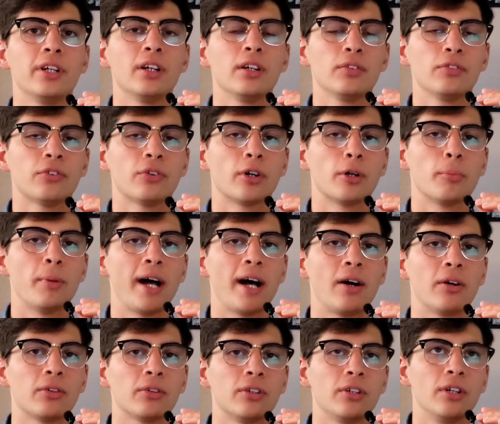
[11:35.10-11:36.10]
there for
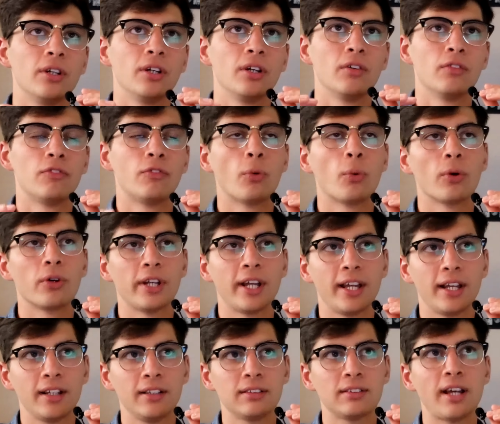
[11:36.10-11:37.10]
about four
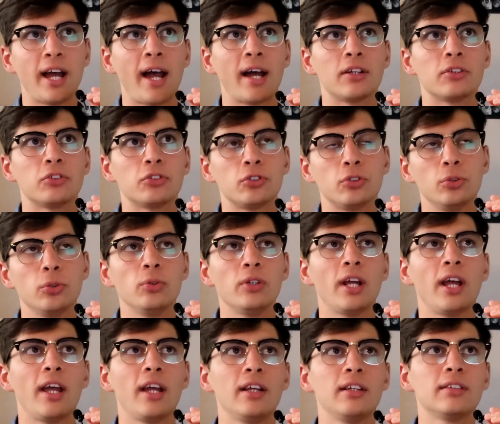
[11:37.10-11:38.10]
days, at two
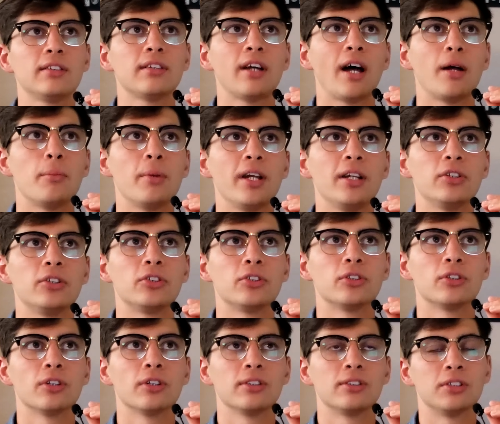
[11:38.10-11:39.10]
days, I made
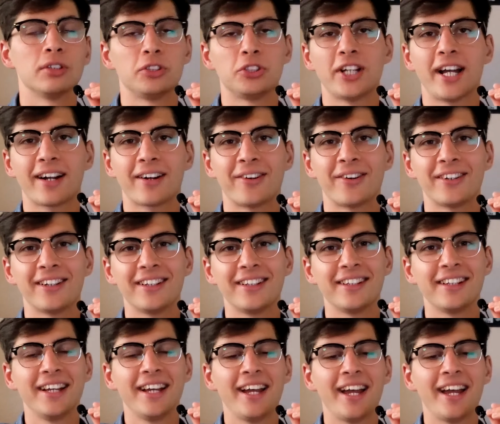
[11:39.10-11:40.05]
sure to check on it